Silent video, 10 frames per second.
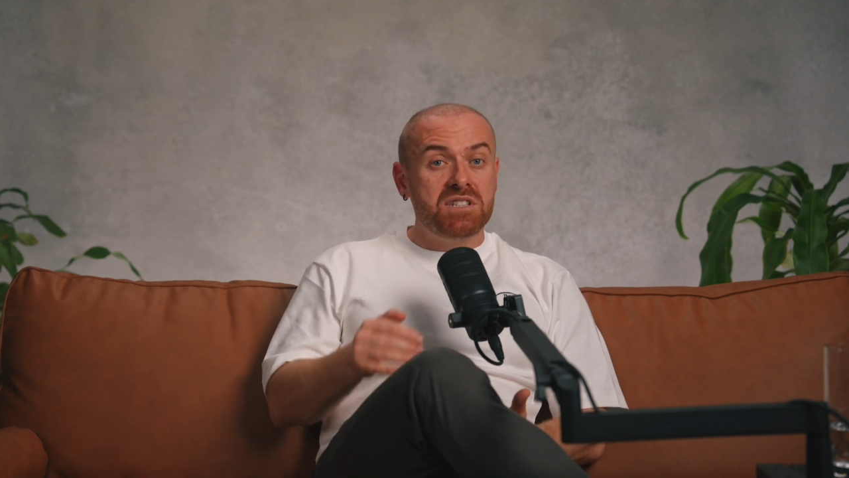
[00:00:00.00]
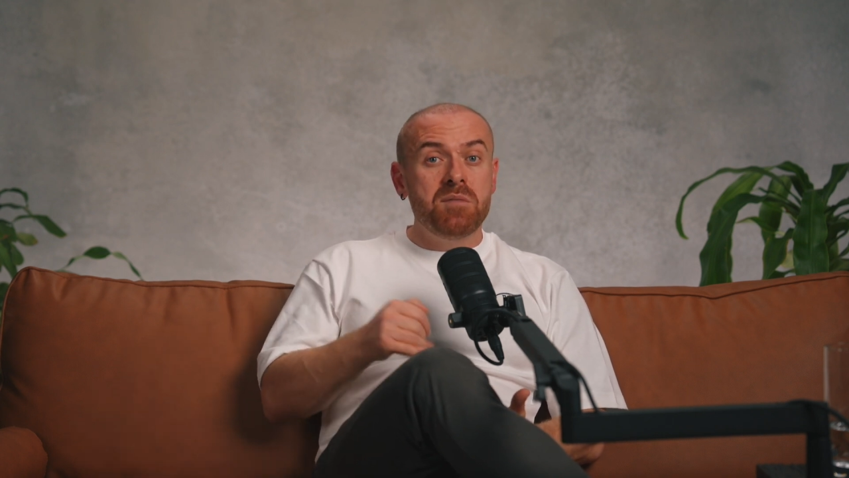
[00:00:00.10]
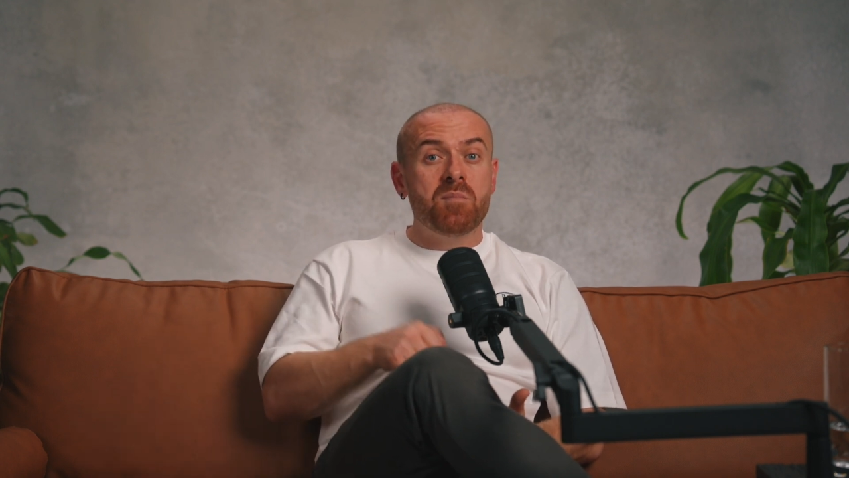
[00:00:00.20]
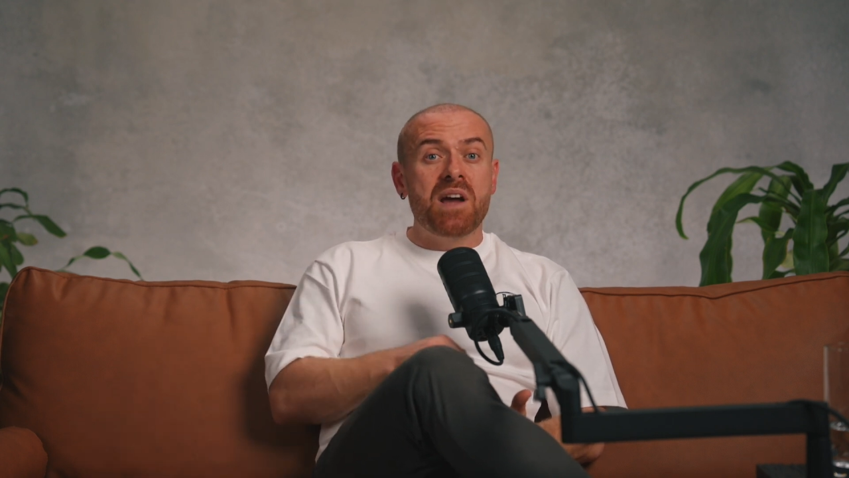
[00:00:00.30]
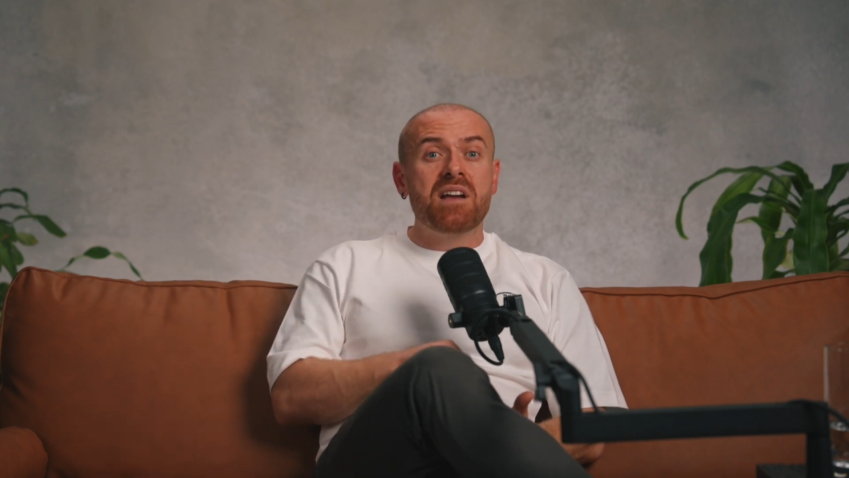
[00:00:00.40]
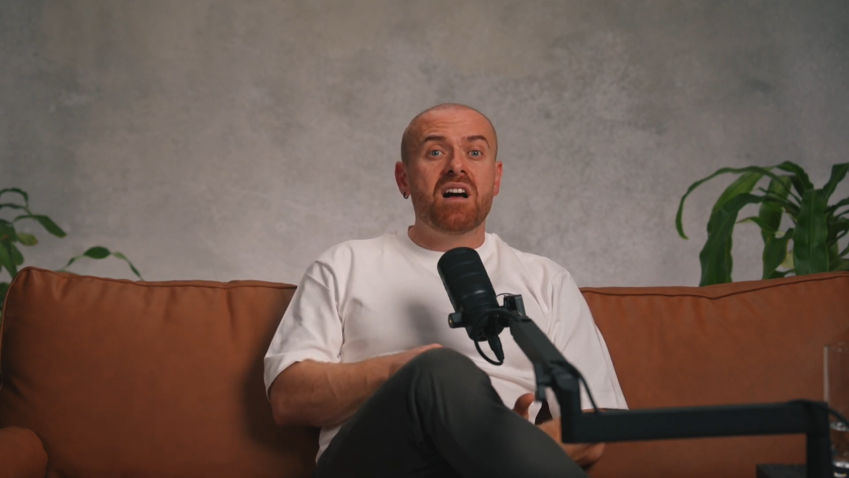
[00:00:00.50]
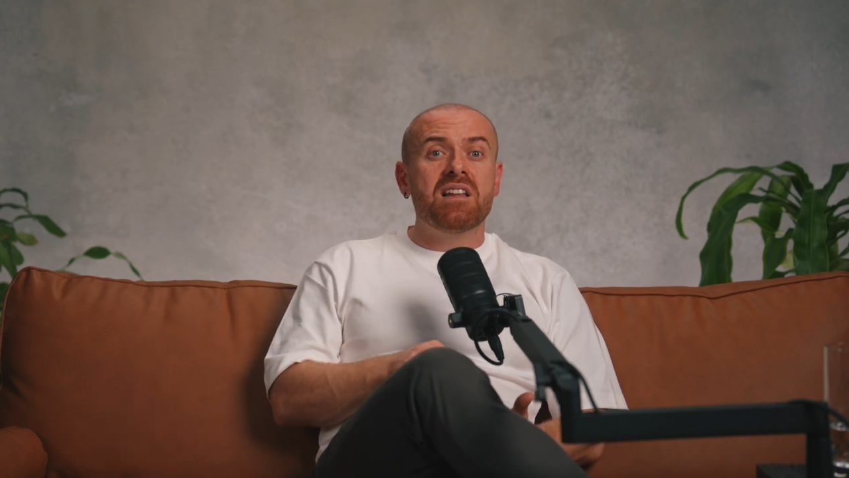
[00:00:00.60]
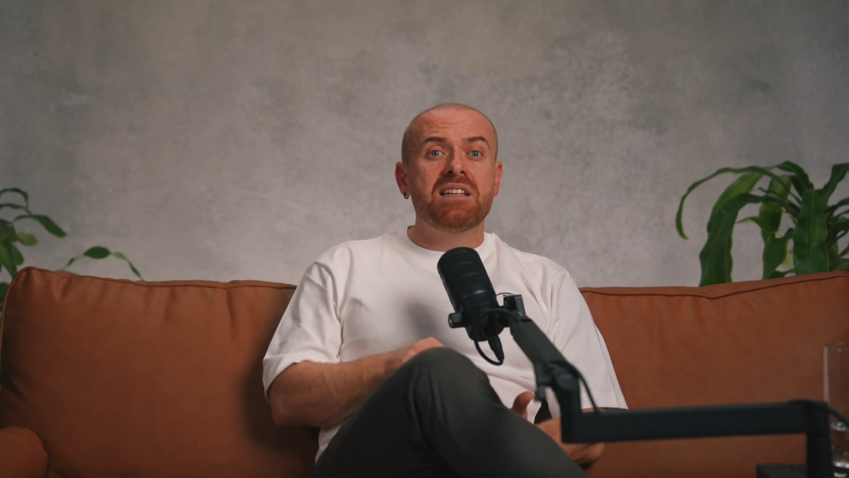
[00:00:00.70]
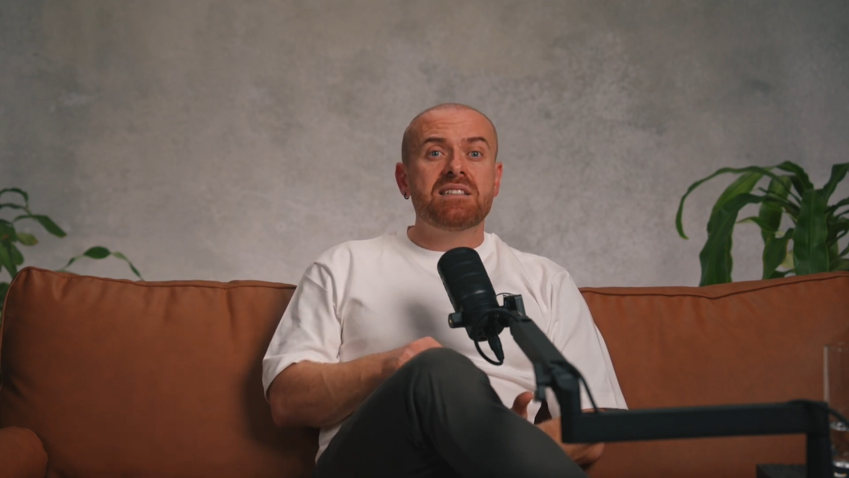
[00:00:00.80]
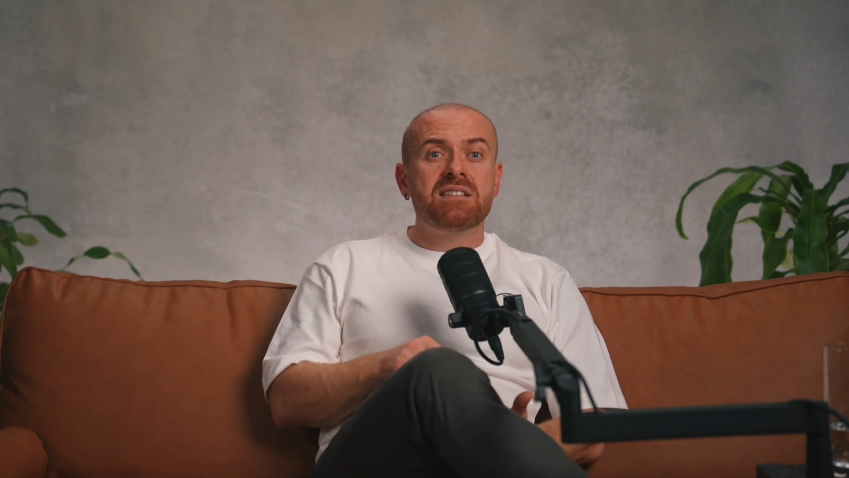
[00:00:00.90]
team, my
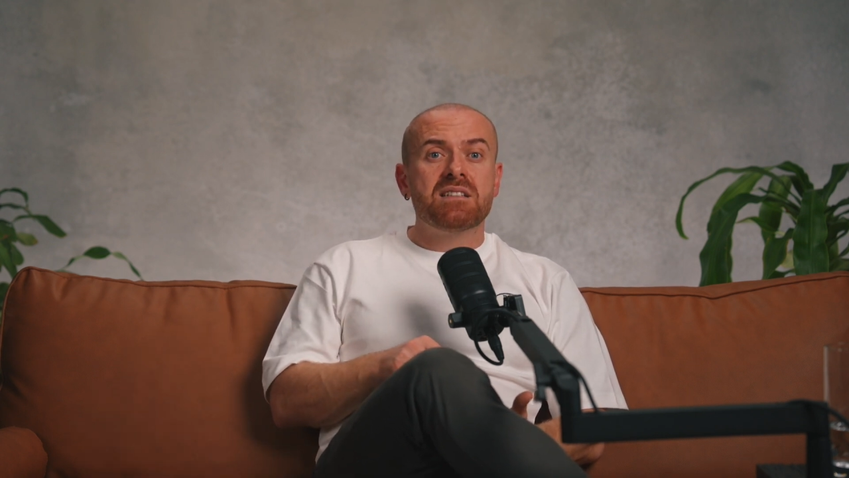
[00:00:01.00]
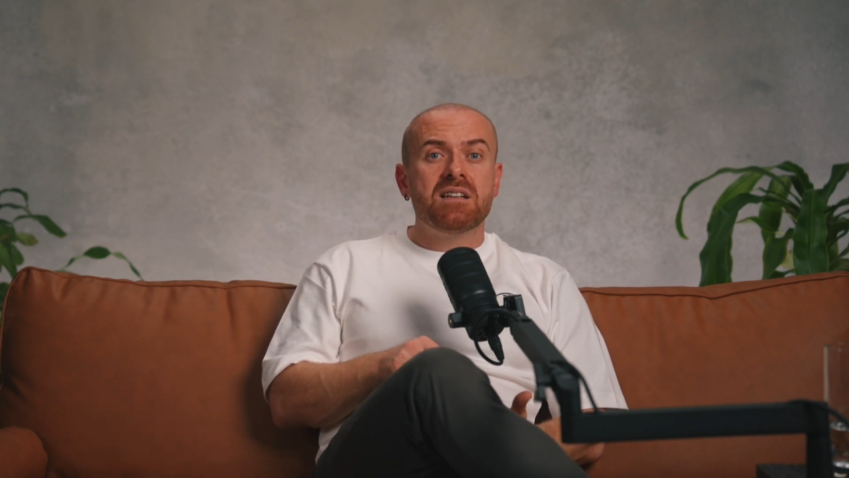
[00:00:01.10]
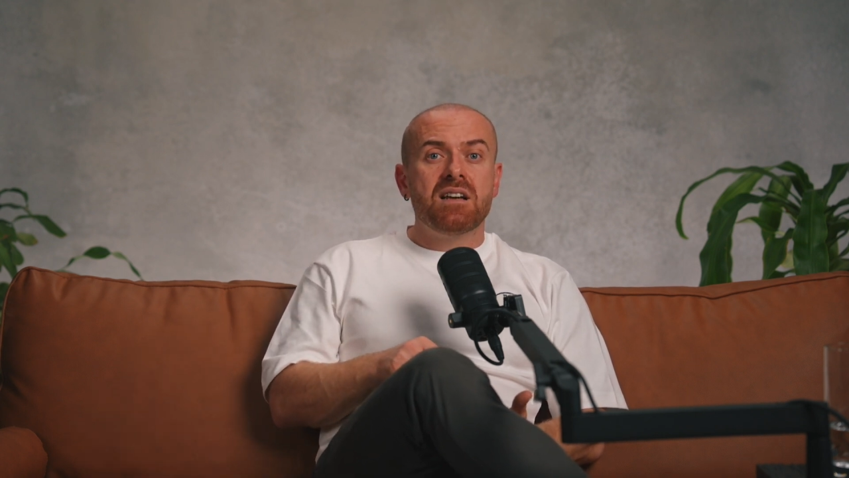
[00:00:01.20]
colleagues,